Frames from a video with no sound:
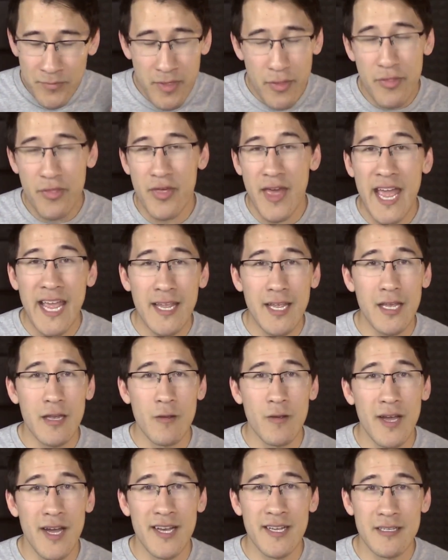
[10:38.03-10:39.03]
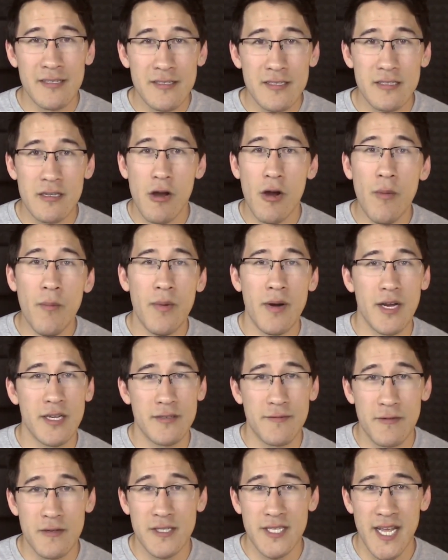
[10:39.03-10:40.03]
Thank you guys so
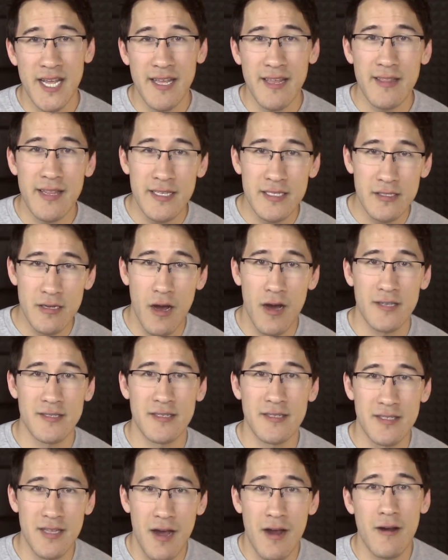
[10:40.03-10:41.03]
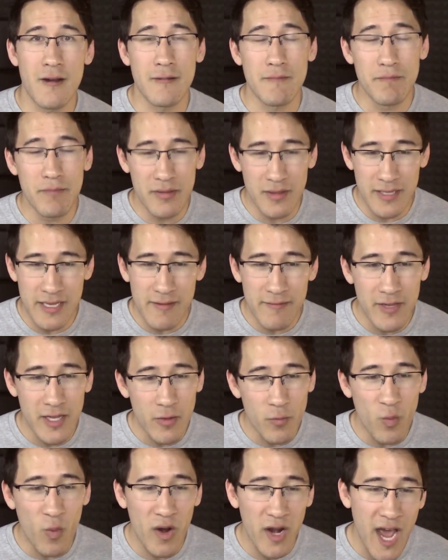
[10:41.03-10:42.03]
much for taking these causes to heart and believing
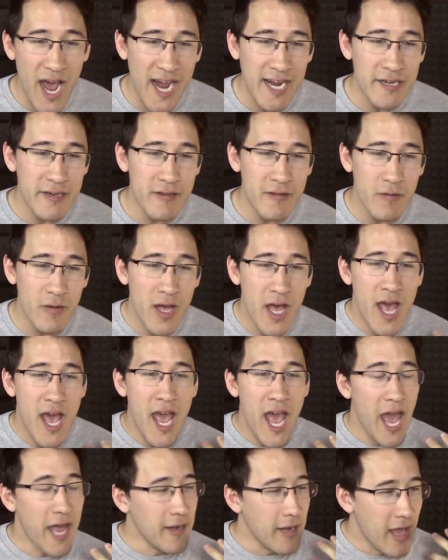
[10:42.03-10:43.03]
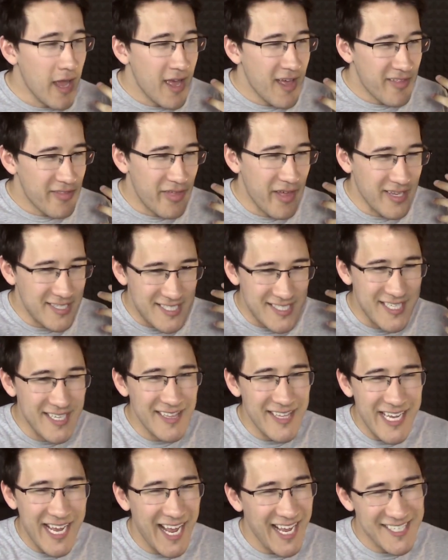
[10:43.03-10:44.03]
in what I do and the
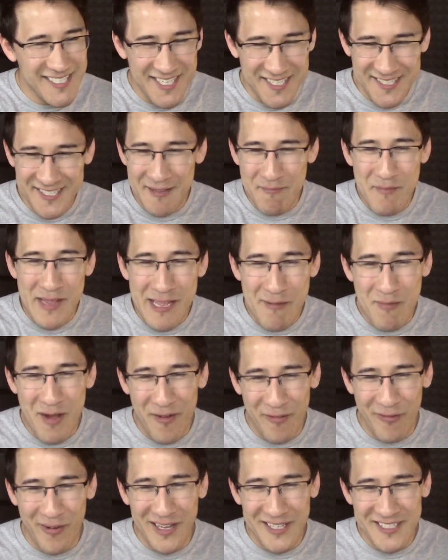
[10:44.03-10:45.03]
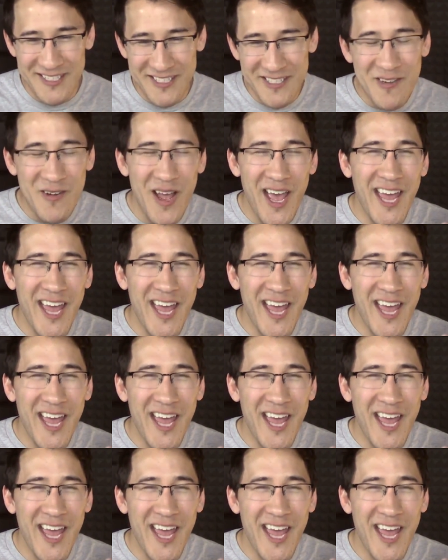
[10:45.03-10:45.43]
silly antics that me and my friends do.